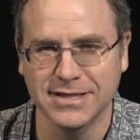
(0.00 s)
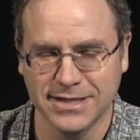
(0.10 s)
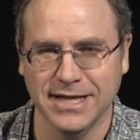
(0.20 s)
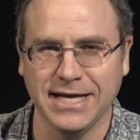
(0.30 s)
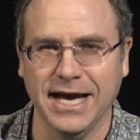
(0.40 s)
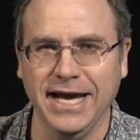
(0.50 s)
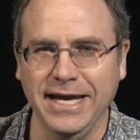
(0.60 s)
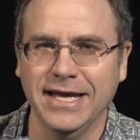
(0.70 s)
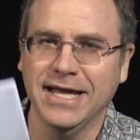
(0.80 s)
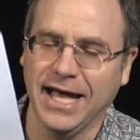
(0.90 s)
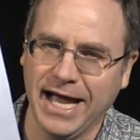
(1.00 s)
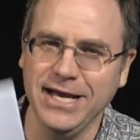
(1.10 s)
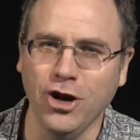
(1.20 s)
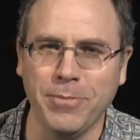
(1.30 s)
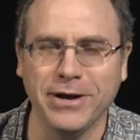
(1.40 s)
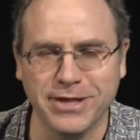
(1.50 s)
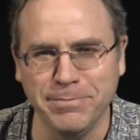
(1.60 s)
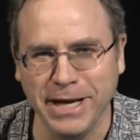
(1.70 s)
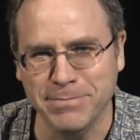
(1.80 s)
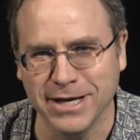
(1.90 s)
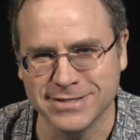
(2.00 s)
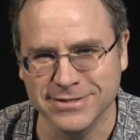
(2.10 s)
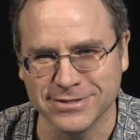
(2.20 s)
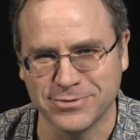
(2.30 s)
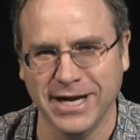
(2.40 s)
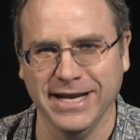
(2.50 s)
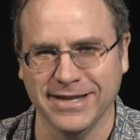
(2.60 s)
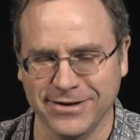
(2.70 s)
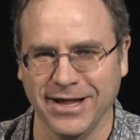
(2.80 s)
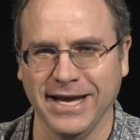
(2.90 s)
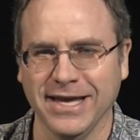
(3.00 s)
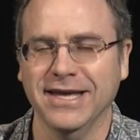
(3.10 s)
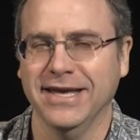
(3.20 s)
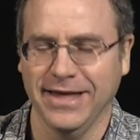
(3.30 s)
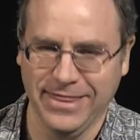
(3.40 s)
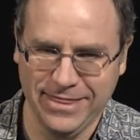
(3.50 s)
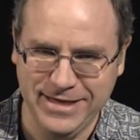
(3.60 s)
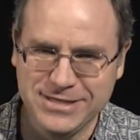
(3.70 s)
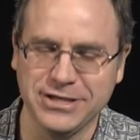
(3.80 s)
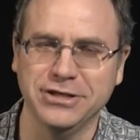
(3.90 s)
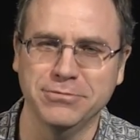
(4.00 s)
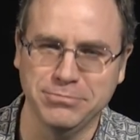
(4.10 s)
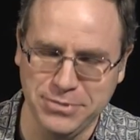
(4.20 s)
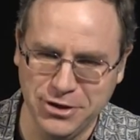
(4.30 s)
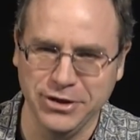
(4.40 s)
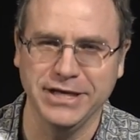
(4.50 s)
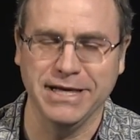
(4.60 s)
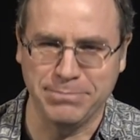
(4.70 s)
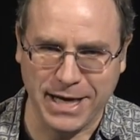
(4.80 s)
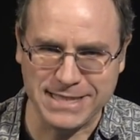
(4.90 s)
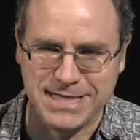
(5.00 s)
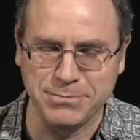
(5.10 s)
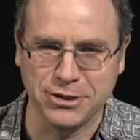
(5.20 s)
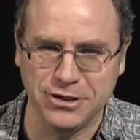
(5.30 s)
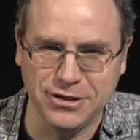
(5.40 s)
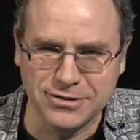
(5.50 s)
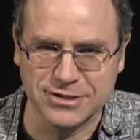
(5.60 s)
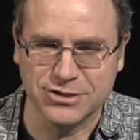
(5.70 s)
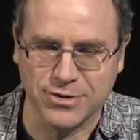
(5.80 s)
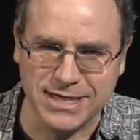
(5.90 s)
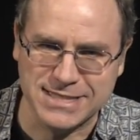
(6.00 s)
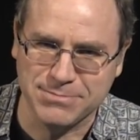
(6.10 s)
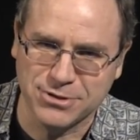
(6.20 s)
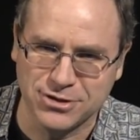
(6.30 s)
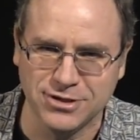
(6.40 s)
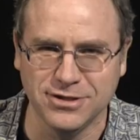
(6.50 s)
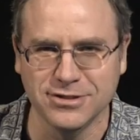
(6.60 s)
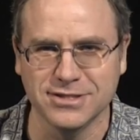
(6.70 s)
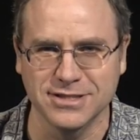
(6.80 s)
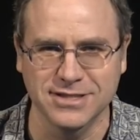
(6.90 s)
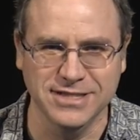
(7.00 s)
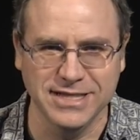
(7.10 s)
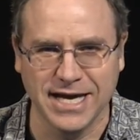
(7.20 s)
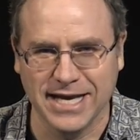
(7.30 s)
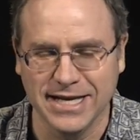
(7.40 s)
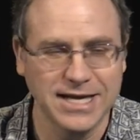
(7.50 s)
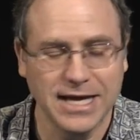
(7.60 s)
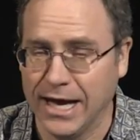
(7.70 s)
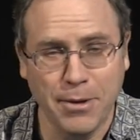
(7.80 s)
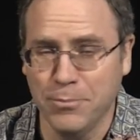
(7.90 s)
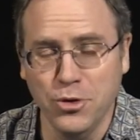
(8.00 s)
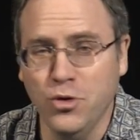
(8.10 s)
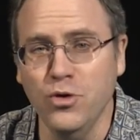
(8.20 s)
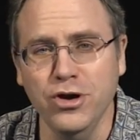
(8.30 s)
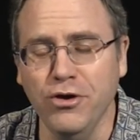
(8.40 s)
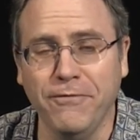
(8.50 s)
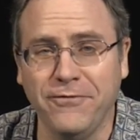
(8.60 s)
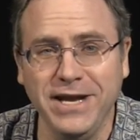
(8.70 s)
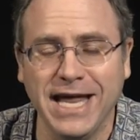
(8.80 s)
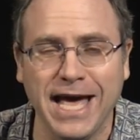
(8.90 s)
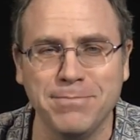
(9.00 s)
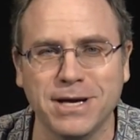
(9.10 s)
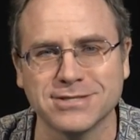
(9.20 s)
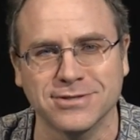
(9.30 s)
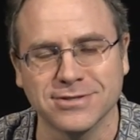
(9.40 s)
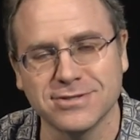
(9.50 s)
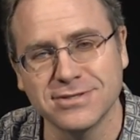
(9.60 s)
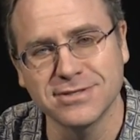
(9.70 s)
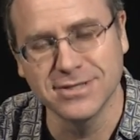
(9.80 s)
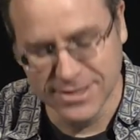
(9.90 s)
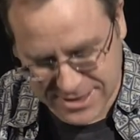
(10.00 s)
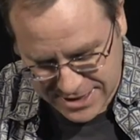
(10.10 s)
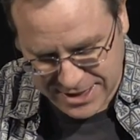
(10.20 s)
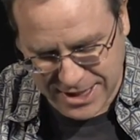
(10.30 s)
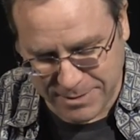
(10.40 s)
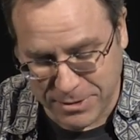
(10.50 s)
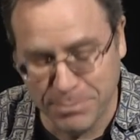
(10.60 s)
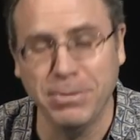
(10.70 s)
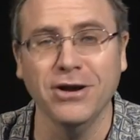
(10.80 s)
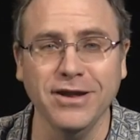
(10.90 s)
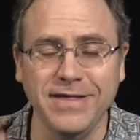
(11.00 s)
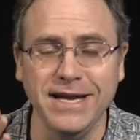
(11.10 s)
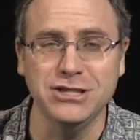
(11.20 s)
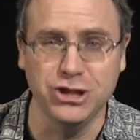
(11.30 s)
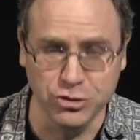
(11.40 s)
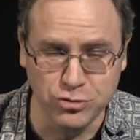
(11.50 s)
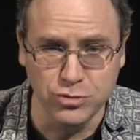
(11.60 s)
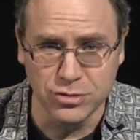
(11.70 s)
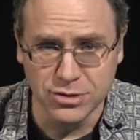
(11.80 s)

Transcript: Like I know about the big muscles, right? They're like, these are your, you know, you get bicep curls and tricep curls, and you got, who knew feet had muscles? But apparently they do.